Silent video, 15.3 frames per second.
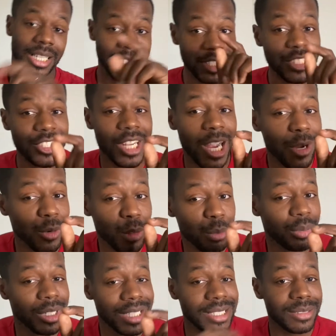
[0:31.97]
Gyro
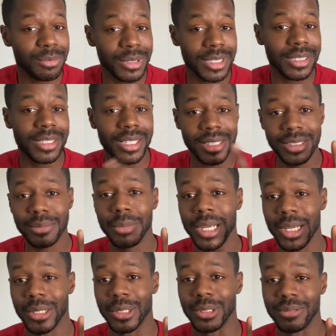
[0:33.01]
placement does
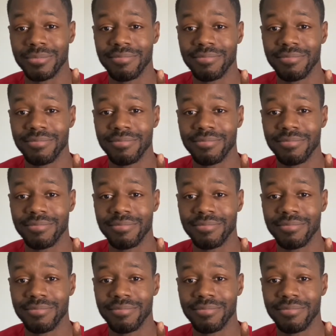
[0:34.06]
matter.